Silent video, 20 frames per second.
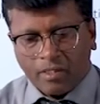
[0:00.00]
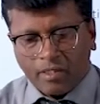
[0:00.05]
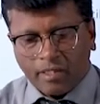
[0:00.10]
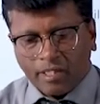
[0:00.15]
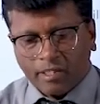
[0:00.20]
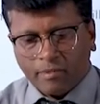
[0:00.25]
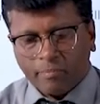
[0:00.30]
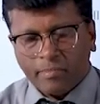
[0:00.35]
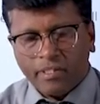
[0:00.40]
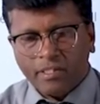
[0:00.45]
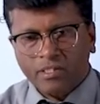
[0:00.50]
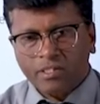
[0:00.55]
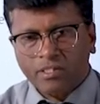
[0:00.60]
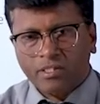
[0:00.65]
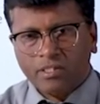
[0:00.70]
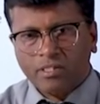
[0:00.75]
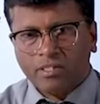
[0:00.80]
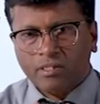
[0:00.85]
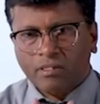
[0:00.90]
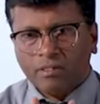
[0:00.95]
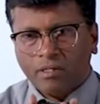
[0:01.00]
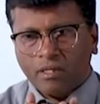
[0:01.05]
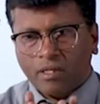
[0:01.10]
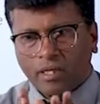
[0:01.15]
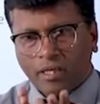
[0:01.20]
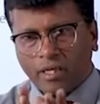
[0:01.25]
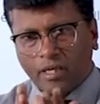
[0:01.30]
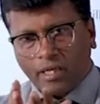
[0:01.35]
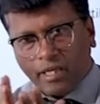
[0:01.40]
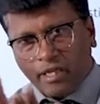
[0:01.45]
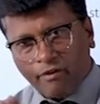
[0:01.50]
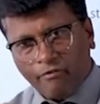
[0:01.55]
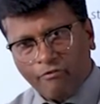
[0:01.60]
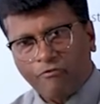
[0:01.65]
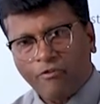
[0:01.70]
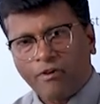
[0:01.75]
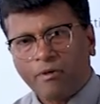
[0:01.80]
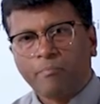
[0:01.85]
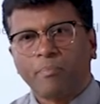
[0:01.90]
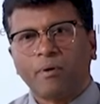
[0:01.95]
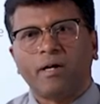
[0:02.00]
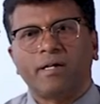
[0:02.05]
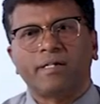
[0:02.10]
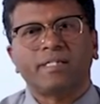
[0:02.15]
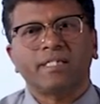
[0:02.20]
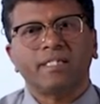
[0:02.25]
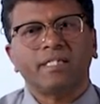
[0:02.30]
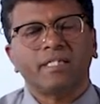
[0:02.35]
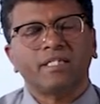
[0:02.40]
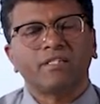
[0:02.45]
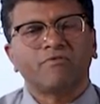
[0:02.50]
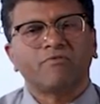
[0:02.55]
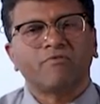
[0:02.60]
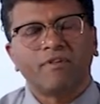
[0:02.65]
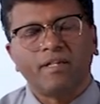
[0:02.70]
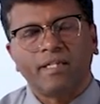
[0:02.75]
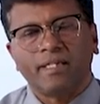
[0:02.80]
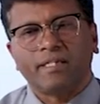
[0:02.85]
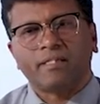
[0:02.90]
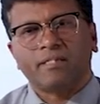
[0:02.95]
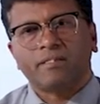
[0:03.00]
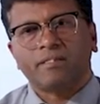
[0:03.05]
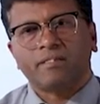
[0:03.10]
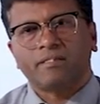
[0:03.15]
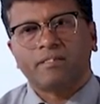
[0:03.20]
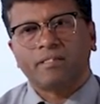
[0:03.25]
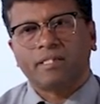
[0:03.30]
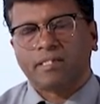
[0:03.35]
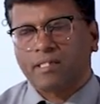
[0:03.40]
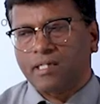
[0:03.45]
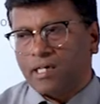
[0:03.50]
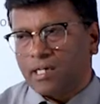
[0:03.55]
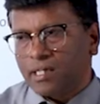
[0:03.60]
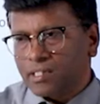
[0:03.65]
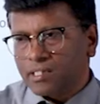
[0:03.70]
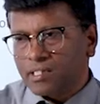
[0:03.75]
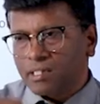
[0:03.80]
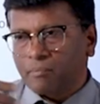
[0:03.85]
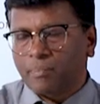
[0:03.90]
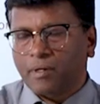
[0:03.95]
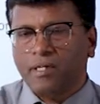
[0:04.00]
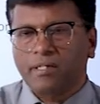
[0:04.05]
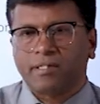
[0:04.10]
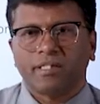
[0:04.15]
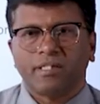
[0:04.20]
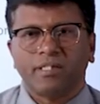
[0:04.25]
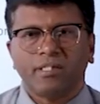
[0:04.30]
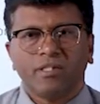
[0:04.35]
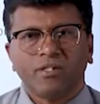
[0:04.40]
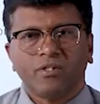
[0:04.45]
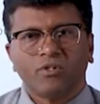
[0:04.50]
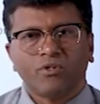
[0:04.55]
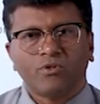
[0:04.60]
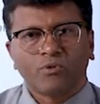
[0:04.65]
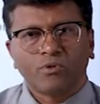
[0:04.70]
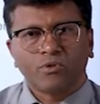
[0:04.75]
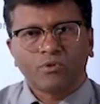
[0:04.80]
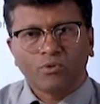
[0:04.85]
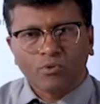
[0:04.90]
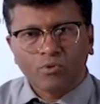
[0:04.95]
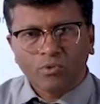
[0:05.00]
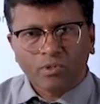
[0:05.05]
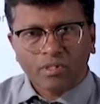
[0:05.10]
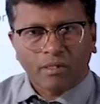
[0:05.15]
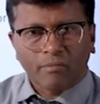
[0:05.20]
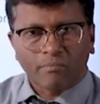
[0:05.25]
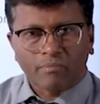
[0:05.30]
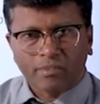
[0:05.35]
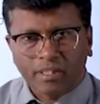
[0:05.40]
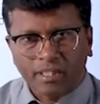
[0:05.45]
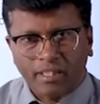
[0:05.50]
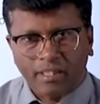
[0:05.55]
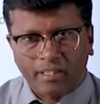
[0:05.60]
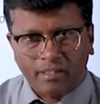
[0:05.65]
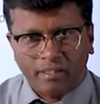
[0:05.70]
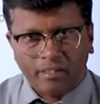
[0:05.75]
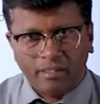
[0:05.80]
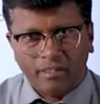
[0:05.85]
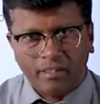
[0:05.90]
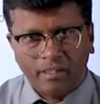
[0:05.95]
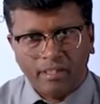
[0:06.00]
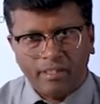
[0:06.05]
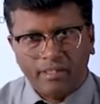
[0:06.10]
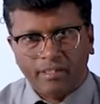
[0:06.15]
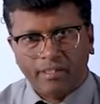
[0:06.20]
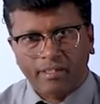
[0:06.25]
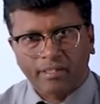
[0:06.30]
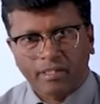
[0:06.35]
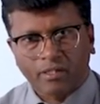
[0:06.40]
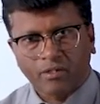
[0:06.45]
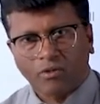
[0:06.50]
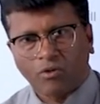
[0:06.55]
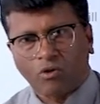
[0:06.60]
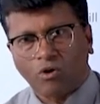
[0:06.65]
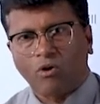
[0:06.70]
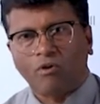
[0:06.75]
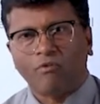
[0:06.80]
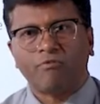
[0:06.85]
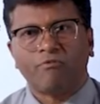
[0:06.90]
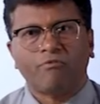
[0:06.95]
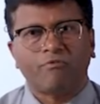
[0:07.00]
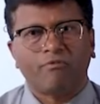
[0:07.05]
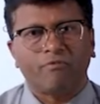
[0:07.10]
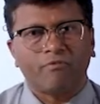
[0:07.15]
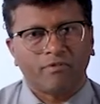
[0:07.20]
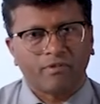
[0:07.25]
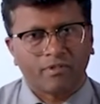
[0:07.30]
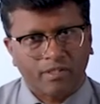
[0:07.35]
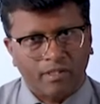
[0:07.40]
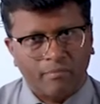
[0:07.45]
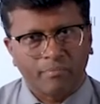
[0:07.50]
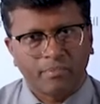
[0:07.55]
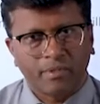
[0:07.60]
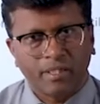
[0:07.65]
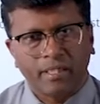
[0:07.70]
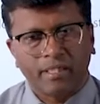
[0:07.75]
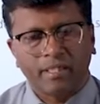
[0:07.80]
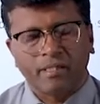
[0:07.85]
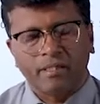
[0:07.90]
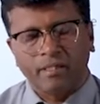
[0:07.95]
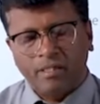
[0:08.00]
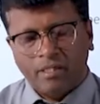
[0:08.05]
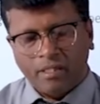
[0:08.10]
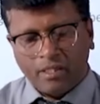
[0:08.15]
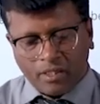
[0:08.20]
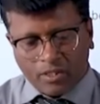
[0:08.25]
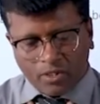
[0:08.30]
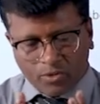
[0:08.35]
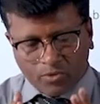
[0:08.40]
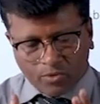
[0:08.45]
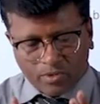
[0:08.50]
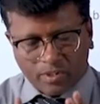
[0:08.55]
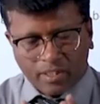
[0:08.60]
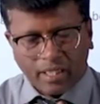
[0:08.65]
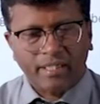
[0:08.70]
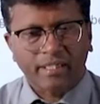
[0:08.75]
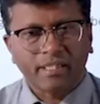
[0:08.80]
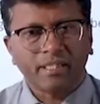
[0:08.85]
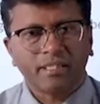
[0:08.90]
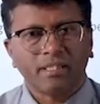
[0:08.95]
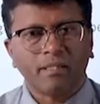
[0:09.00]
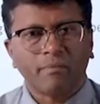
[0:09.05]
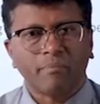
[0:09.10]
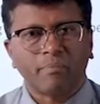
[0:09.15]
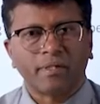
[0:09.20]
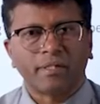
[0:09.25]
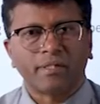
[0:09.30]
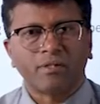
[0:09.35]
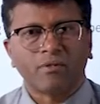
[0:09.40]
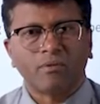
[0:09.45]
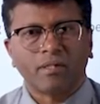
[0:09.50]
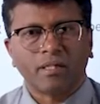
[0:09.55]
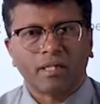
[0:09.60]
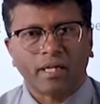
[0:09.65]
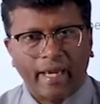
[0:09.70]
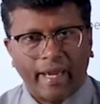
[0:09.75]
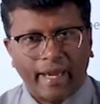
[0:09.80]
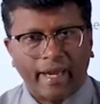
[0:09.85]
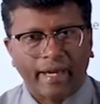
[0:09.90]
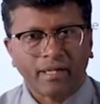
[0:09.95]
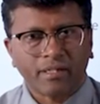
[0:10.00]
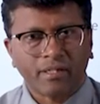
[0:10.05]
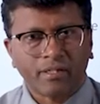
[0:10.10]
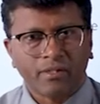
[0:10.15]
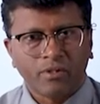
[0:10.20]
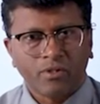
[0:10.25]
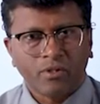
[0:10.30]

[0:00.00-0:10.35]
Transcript: It means if one party is willing that another party should do something in return of something, so that is the particular act.